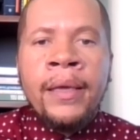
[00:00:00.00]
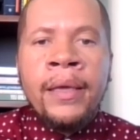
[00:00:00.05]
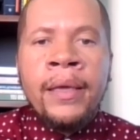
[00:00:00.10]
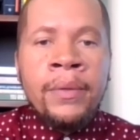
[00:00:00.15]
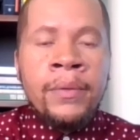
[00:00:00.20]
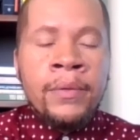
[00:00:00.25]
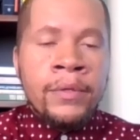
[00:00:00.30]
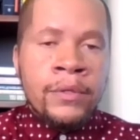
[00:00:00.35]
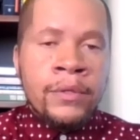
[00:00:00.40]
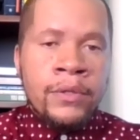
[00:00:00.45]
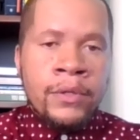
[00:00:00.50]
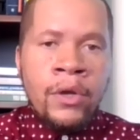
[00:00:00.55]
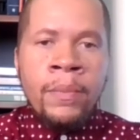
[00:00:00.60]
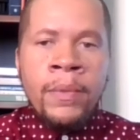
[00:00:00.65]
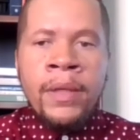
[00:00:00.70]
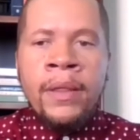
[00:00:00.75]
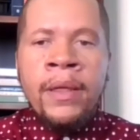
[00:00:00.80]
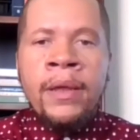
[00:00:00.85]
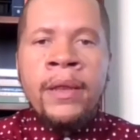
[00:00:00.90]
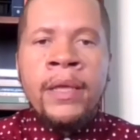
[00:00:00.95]
he
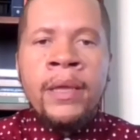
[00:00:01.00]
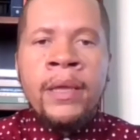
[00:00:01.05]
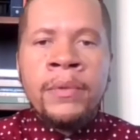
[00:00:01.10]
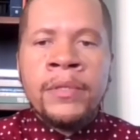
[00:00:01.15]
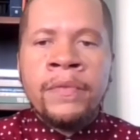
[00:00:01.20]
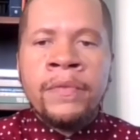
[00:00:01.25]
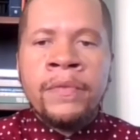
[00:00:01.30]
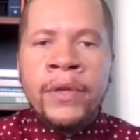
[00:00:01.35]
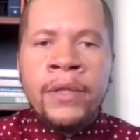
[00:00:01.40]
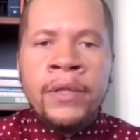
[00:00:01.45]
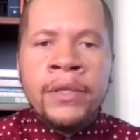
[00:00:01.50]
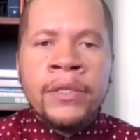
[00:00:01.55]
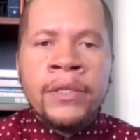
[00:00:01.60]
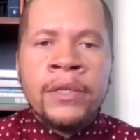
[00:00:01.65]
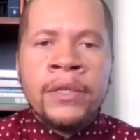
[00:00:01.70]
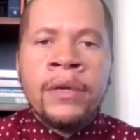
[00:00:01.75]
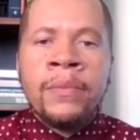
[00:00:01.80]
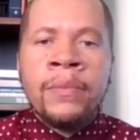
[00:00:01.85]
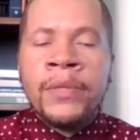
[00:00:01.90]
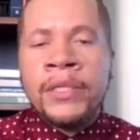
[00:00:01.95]
told me that he was a
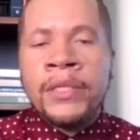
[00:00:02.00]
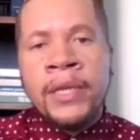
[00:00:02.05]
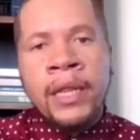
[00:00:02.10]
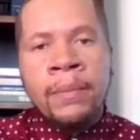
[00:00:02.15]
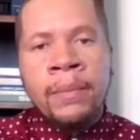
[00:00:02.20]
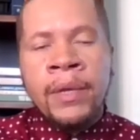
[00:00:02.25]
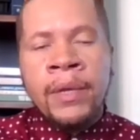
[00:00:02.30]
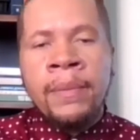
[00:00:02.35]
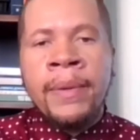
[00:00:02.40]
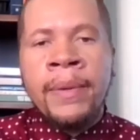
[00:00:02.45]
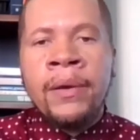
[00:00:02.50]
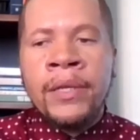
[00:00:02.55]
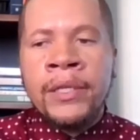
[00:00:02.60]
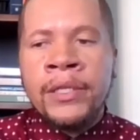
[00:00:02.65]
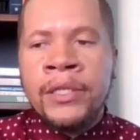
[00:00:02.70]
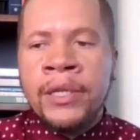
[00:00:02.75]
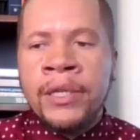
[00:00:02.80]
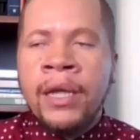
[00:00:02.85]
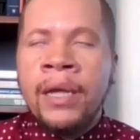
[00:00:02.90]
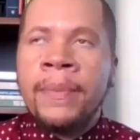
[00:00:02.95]
realtor and was telling me about
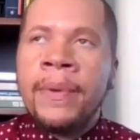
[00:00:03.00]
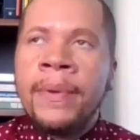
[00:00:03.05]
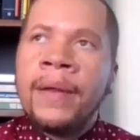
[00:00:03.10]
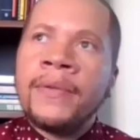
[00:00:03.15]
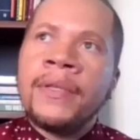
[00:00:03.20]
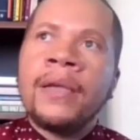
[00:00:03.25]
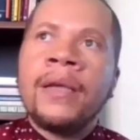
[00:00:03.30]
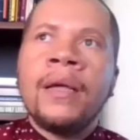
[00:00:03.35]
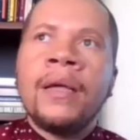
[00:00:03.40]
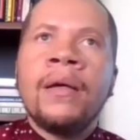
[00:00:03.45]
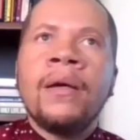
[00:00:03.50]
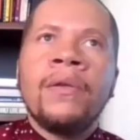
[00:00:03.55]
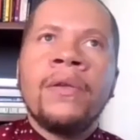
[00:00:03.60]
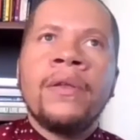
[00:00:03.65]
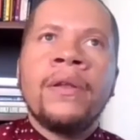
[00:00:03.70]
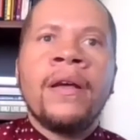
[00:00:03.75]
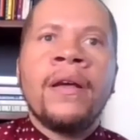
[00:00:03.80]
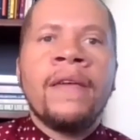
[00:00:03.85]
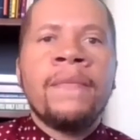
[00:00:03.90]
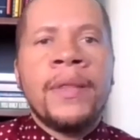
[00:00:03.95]
his job, and I was like, oh,
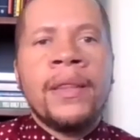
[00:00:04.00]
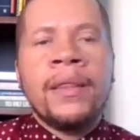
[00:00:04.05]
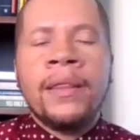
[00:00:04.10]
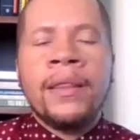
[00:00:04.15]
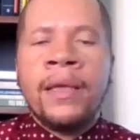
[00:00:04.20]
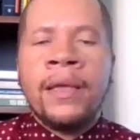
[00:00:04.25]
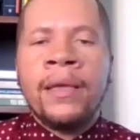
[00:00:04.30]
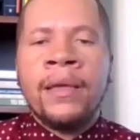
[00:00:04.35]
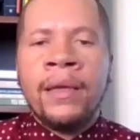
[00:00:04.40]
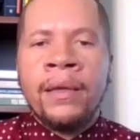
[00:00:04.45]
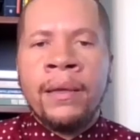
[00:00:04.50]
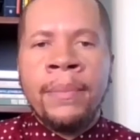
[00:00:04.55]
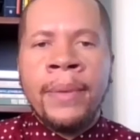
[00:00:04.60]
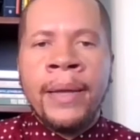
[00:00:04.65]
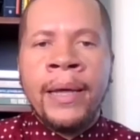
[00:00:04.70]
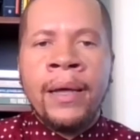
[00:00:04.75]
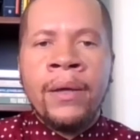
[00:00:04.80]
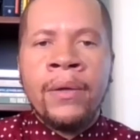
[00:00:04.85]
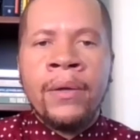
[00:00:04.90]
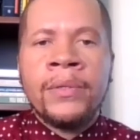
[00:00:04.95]
I've been thinking
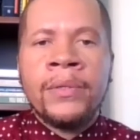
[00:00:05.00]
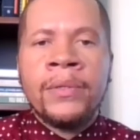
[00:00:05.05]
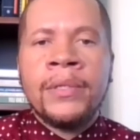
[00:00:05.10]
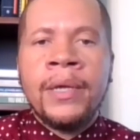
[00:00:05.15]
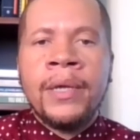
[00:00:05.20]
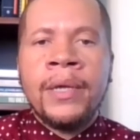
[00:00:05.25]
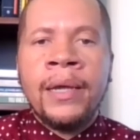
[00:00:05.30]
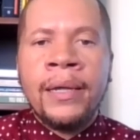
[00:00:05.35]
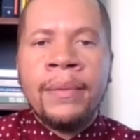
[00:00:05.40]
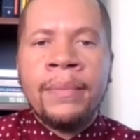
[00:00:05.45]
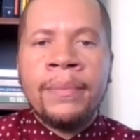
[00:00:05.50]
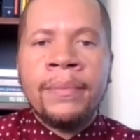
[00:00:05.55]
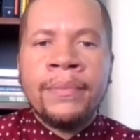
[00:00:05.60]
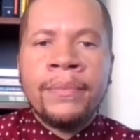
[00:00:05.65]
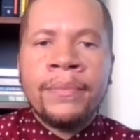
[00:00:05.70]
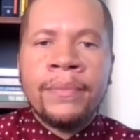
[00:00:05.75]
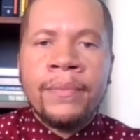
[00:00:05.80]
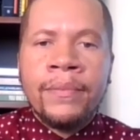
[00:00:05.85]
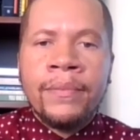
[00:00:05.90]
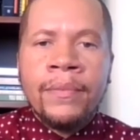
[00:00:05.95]
about
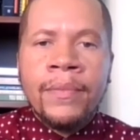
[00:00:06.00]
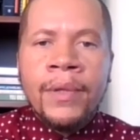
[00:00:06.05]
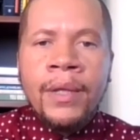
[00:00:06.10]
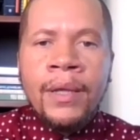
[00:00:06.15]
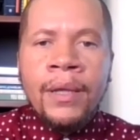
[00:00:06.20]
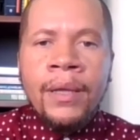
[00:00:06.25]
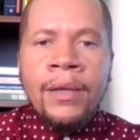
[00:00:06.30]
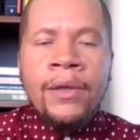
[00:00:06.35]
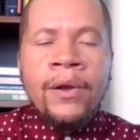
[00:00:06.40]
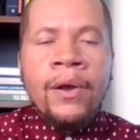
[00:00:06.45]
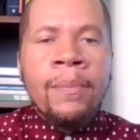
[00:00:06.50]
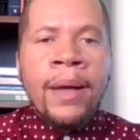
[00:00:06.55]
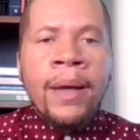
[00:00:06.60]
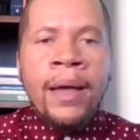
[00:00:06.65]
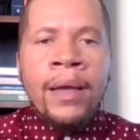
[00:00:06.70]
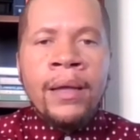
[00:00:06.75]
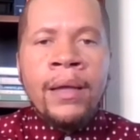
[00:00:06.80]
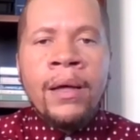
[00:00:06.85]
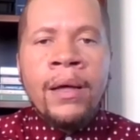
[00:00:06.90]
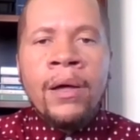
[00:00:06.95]

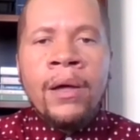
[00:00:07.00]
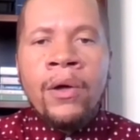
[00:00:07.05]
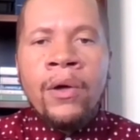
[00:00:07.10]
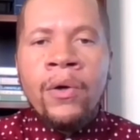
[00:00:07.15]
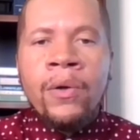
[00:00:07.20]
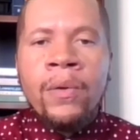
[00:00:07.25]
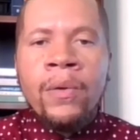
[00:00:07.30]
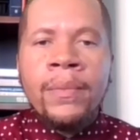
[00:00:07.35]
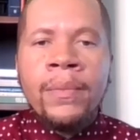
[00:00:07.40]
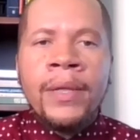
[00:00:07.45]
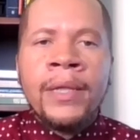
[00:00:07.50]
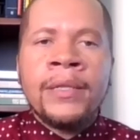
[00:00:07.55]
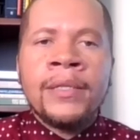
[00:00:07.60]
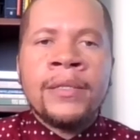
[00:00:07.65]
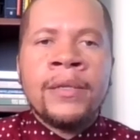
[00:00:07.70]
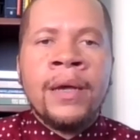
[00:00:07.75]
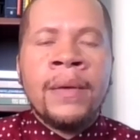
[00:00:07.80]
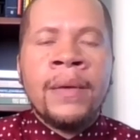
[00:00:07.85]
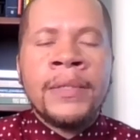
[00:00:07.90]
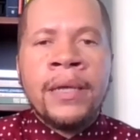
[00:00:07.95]
buying a home,
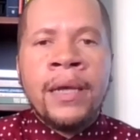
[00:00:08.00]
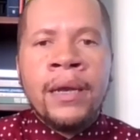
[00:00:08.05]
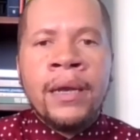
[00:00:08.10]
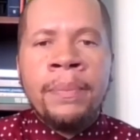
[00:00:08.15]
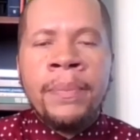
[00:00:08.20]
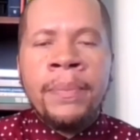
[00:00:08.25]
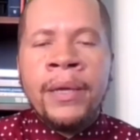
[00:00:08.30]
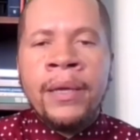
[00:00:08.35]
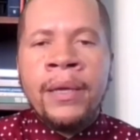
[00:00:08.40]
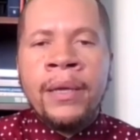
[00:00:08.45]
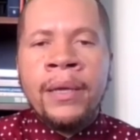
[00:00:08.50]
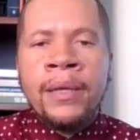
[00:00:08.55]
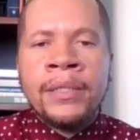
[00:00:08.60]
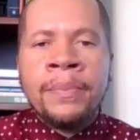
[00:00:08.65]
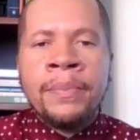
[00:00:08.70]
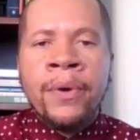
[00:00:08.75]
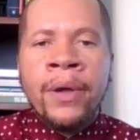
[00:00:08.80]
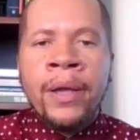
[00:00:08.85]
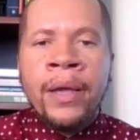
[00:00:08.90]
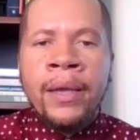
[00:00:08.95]
and so I was kind of picking
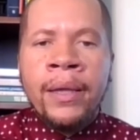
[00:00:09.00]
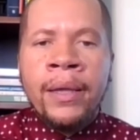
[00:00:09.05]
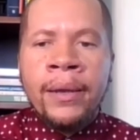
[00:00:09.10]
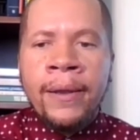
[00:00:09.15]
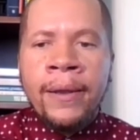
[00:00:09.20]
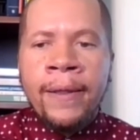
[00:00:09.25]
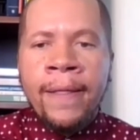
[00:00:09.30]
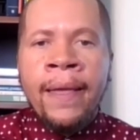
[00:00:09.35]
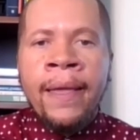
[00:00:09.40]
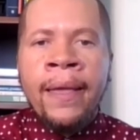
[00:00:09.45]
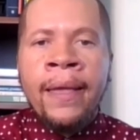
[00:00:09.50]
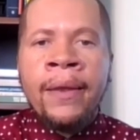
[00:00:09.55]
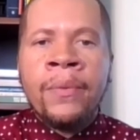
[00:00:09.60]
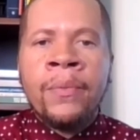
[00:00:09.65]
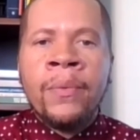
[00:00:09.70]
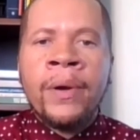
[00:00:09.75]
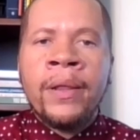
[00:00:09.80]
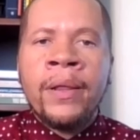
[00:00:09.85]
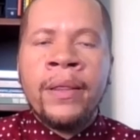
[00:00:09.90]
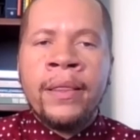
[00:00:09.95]
his brain.
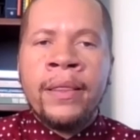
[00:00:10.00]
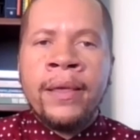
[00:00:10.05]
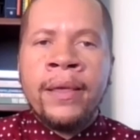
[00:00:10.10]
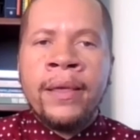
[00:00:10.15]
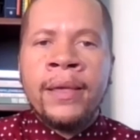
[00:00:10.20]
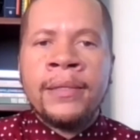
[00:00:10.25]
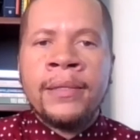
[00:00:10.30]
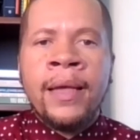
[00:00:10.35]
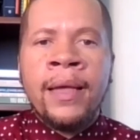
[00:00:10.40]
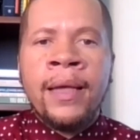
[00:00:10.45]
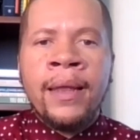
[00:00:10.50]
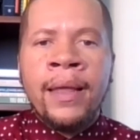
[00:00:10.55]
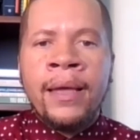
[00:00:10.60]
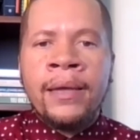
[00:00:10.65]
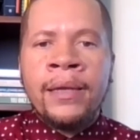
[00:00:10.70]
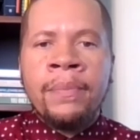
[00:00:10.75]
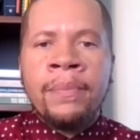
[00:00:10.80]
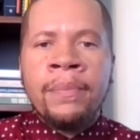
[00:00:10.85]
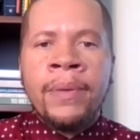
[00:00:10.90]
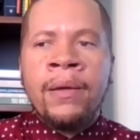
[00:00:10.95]
And one of the things that I
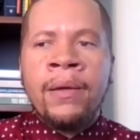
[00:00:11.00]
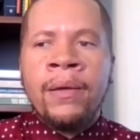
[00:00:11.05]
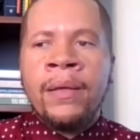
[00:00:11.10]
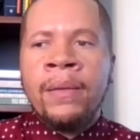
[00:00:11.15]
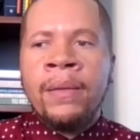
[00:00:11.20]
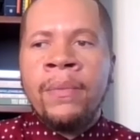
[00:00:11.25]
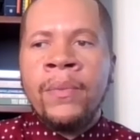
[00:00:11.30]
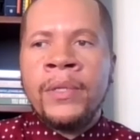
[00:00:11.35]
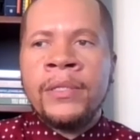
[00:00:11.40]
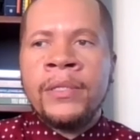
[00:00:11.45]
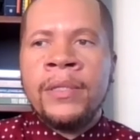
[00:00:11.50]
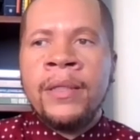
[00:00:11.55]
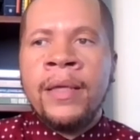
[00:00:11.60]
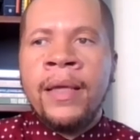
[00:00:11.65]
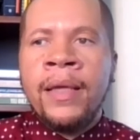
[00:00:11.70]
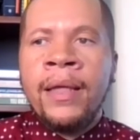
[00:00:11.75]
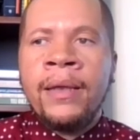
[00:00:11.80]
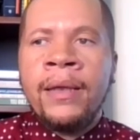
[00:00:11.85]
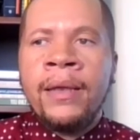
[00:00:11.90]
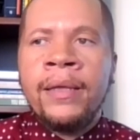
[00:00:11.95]
liked about him was
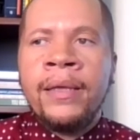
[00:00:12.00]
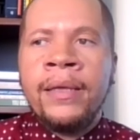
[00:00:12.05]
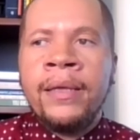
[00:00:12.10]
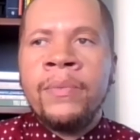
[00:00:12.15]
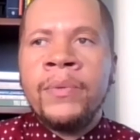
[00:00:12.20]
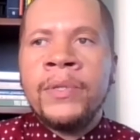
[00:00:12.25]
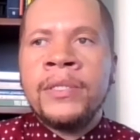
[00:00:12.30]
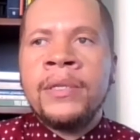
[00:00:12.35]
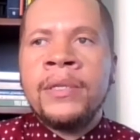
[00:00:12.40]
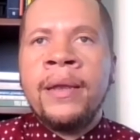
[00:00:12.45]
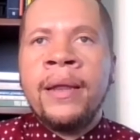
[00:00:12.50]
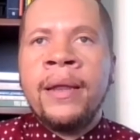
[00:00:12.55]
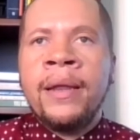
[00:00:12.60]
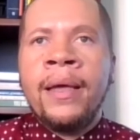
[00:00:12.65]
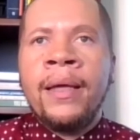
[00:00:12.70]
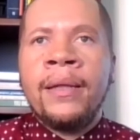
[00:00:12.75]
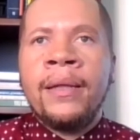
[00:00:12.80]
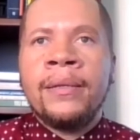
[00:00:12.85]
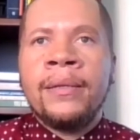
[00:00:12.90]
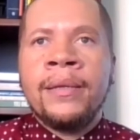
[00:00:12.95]
that he was
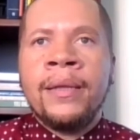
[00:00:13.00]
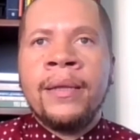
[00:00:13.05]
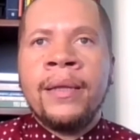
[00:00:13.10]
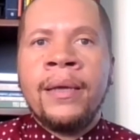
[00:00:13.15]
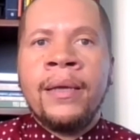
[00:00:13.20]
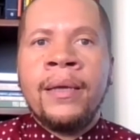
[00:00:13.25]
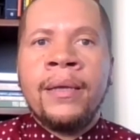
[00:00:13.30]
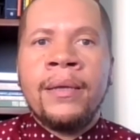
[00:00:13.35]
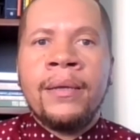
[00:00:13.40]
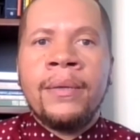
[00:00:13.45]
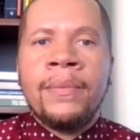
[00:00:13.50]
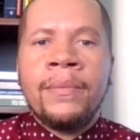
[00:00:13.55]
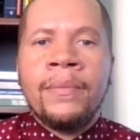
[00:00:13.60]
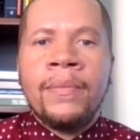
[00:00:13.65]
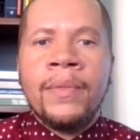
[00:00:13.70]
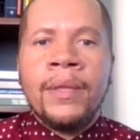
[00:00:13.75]
not like